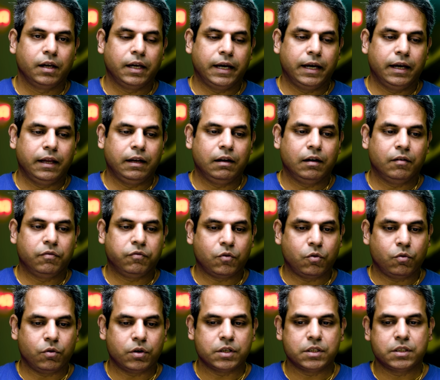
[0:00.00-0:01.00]
And of
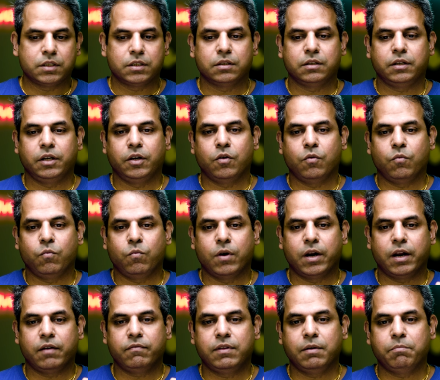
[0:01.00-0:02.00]
course,
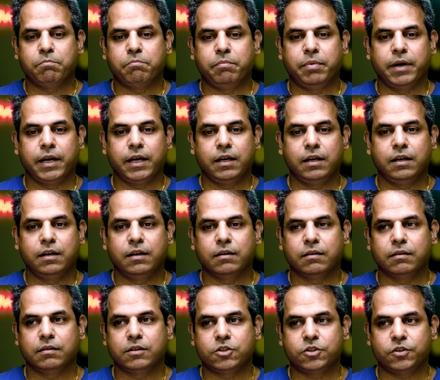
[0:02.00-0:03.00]
one of the big
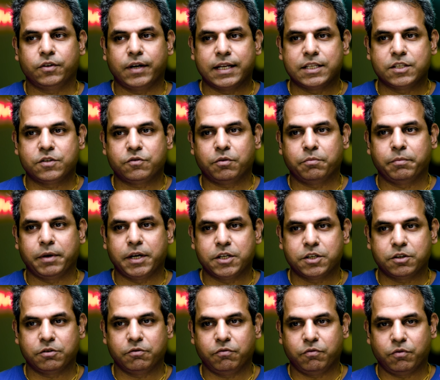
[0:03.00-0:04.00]

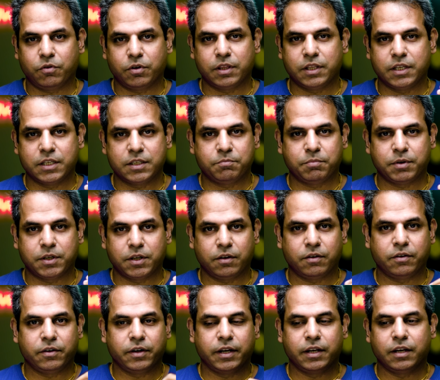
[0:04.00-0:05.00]
transformation for this
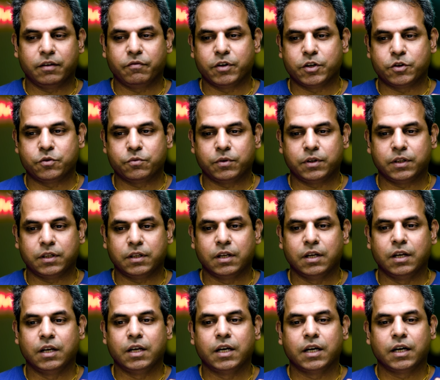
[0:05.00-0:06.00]
particular
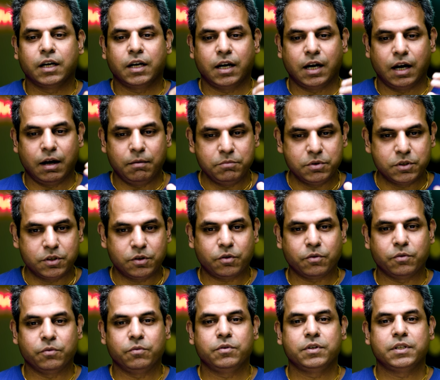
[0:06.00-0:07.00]
individual comes
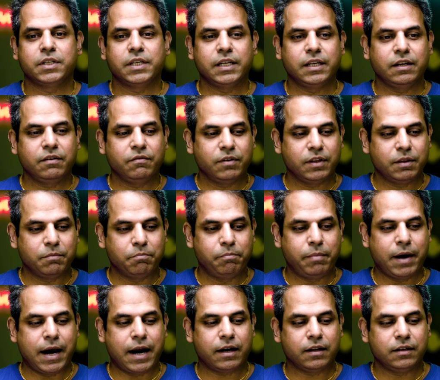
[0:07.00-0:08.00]
through dealing
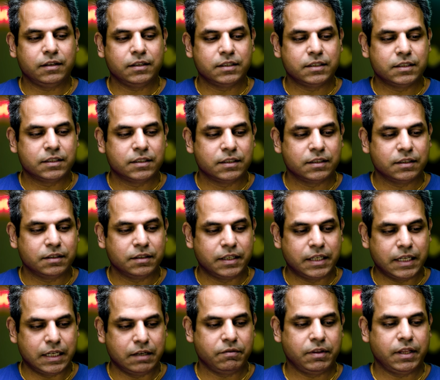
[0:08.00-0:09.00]
with battles,
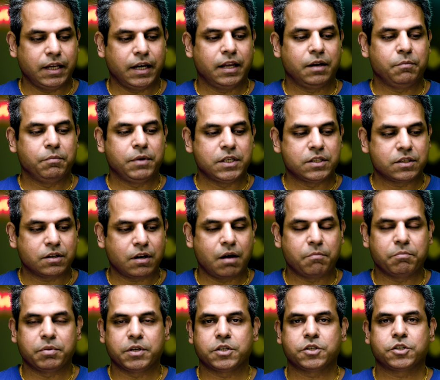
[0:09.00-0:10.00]
dealing with enemies,
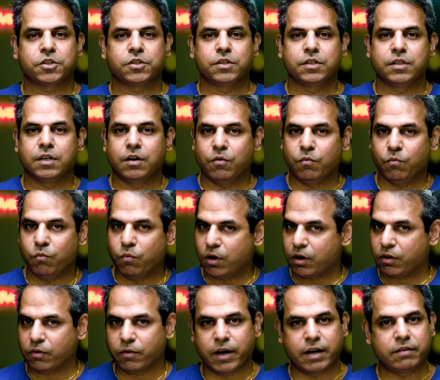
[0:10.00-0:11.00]
competition,
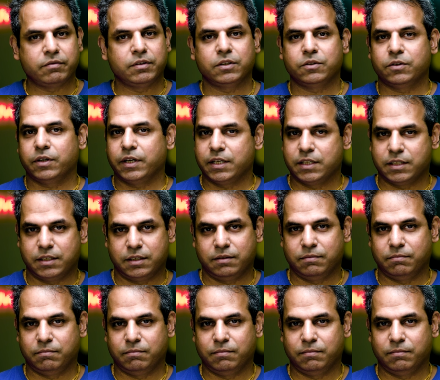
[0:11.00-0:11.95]
work rivalries.